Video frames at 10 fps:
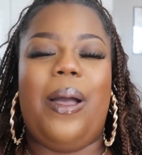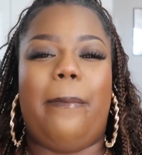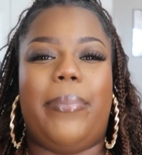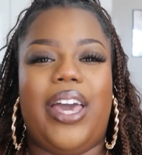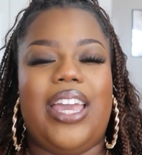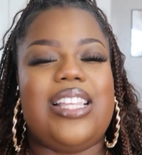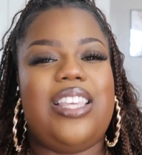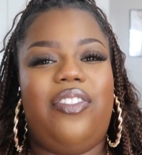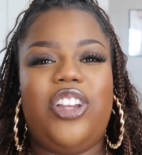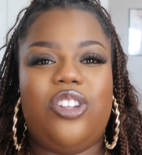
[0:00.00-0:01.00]
but
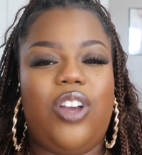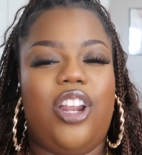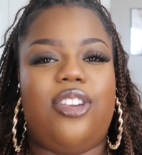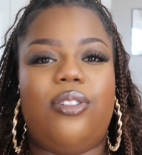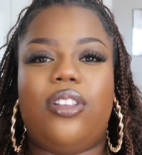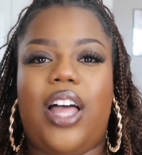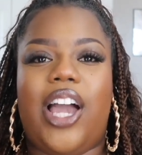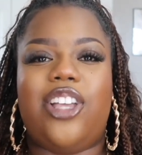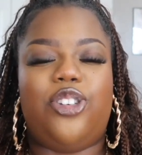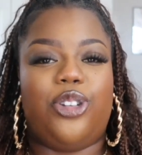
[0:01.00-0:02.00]
definitely to try to
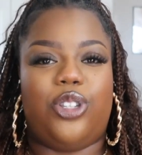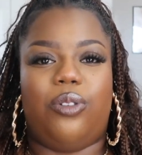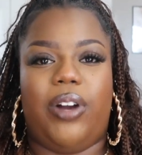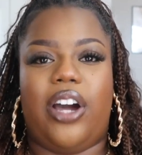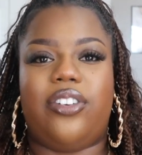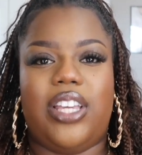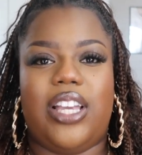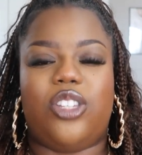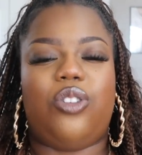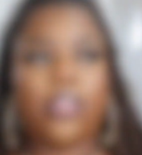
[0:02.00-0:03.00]
utilize your
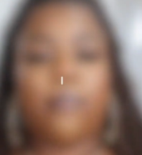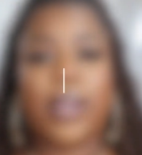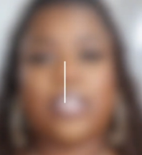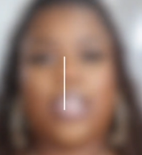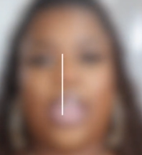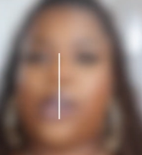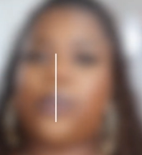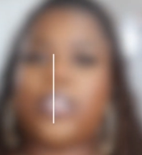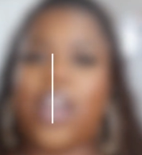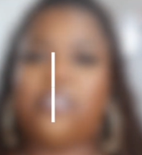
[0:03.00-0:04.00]
surroundings. The best
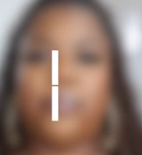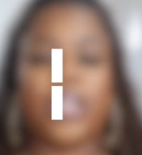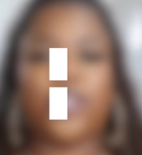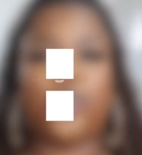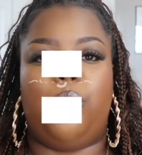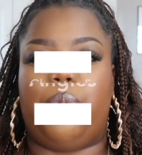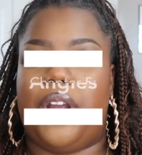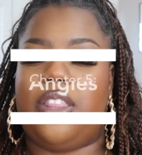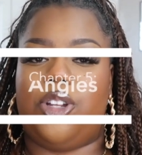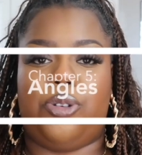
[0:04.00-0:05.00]
angles have been to
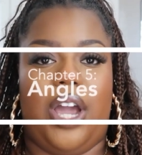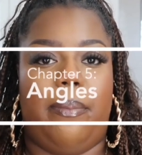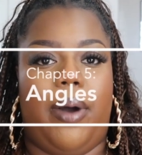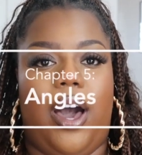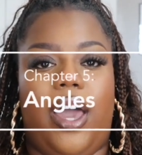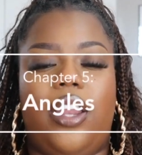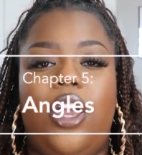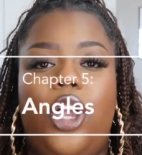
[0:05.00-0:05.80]
bring the tripod